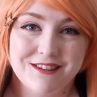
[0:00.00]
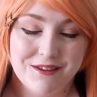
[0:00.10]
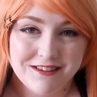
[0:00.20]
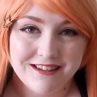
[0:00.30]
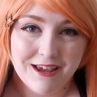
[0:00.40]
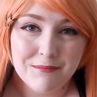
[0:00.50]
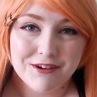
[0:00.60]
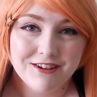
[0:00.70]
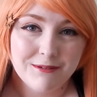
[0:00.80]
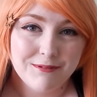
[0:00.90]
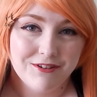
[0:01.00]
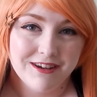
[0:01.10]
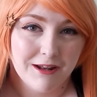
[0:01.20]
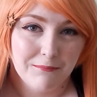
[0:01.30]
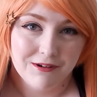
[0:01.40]
So today I'm going to be
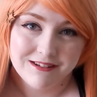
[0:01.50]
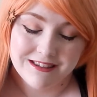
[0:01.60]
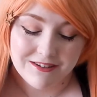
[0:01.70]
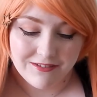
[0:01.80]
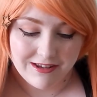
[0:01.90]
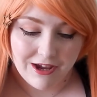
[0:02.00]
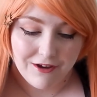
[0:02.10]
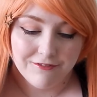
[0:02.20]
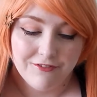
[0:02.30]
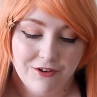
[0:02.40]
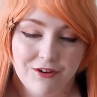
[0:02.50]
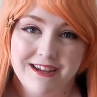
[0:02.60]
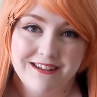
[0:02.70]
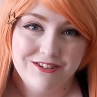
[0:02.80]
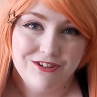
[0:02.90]
doing an unboxing video for
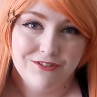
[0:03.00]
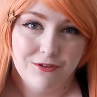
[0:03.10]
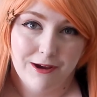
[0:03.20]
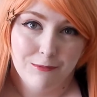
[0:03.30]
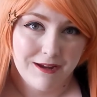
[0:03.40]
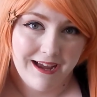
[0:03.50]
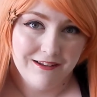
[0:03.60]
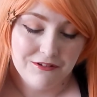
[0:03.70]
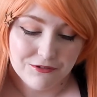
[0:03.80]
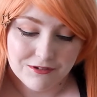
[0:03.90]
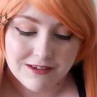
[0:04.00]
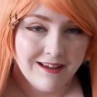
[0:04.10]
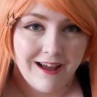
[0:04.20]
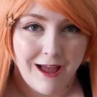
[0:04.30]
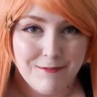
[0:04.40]
Into the Realm candles.
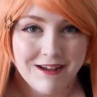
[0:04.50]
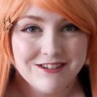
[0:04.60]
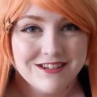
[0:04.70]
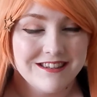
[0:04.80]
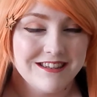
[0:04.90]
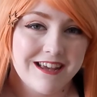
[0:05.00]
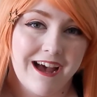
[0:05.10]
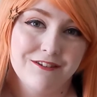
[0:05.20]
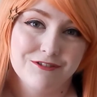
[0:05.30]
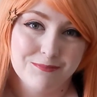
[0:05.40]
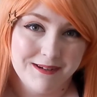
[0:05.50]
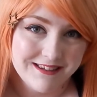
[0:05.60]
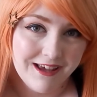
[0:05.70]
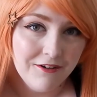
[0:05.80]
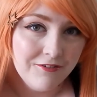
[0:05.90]
I purchased these candles
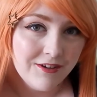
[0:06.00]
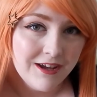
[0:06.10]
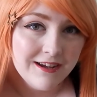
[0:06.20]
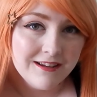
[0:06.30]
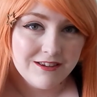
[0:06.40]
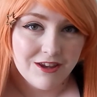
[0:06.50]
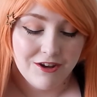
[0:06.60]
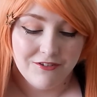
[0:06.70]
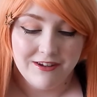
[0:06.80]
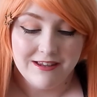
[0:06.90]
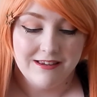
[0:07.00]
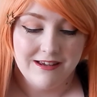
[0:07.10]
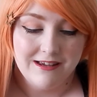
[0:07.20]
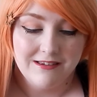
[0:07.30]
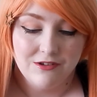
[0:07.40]
myself, so this
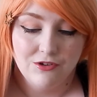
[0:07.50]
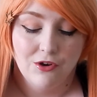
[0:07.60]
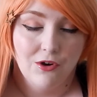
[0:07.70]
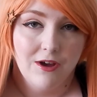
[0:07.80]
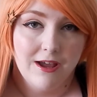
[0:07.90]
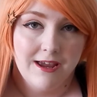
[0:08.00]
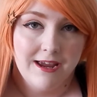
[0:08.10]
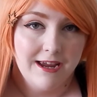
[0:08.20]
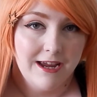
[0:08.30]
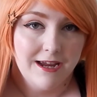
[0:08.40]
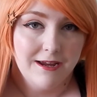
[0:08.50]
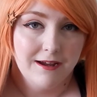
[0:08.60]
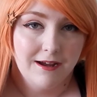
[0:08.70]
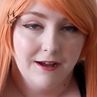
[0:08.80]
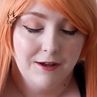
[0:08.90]
is not a
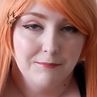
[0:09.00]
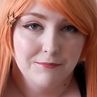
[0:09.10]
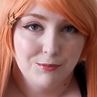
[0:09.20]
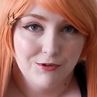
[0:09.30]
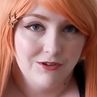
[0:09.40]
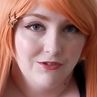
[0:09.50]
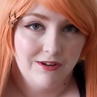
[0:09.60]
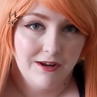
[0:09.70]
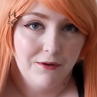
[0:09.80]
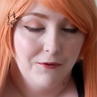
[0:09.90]
sponsored video.